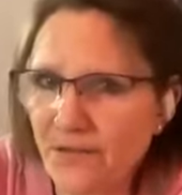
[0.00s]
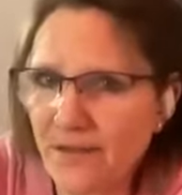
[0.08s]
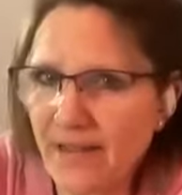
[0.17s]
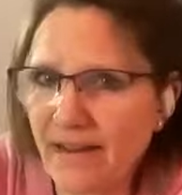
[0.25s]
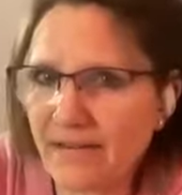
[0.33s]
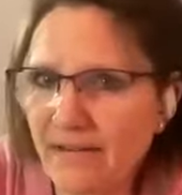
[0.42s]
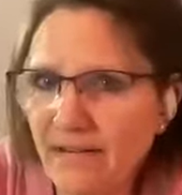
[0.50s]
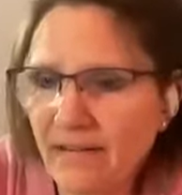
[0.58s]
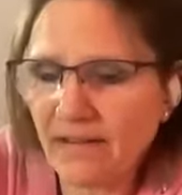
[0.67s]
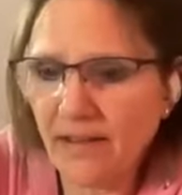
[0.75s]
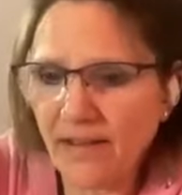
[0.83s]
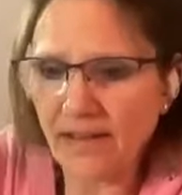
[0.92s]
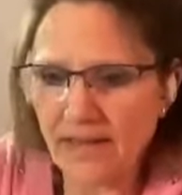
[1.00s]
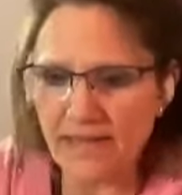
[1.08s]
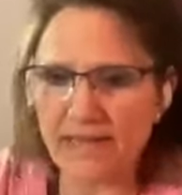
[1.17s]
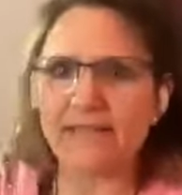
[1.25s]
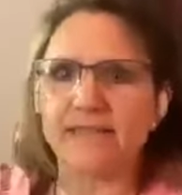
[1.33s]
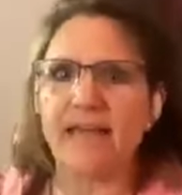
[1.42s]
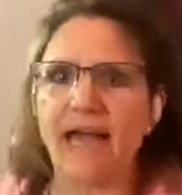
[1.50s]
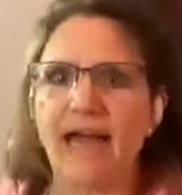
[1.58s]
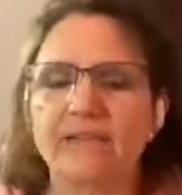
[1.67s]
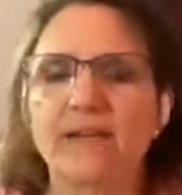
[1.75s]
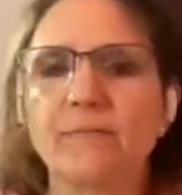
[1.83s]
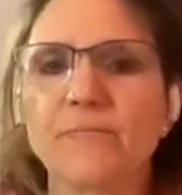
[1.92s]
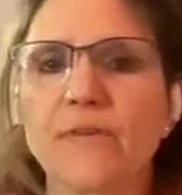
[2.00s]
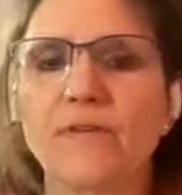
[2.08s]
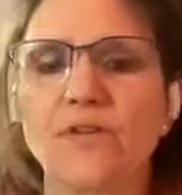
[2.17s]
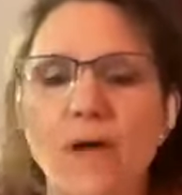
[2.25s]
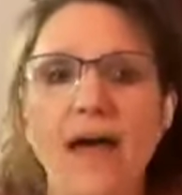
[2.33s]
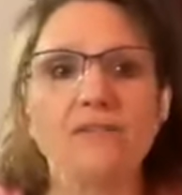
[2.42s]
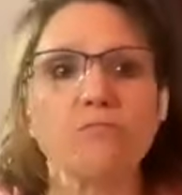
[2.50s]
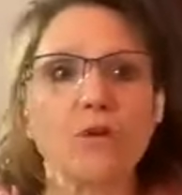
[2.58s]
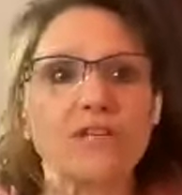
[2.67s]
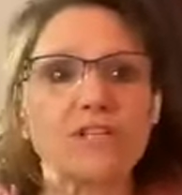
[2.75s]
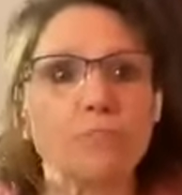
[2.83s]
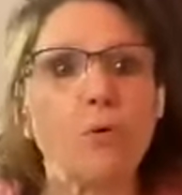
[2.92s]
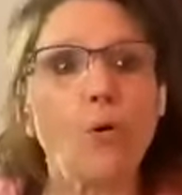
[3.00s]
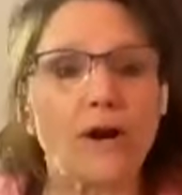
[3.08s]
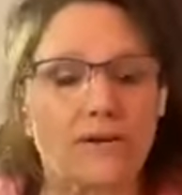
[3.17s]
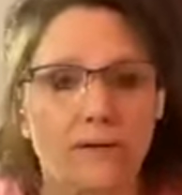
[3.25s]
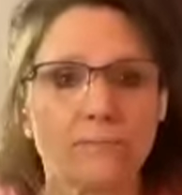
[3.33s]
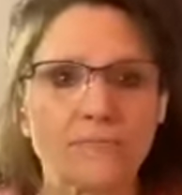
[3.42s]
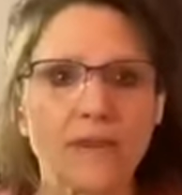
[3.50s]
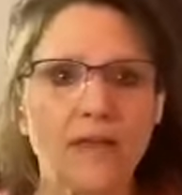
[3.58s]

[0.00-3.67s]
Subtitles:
for that is that you have more support.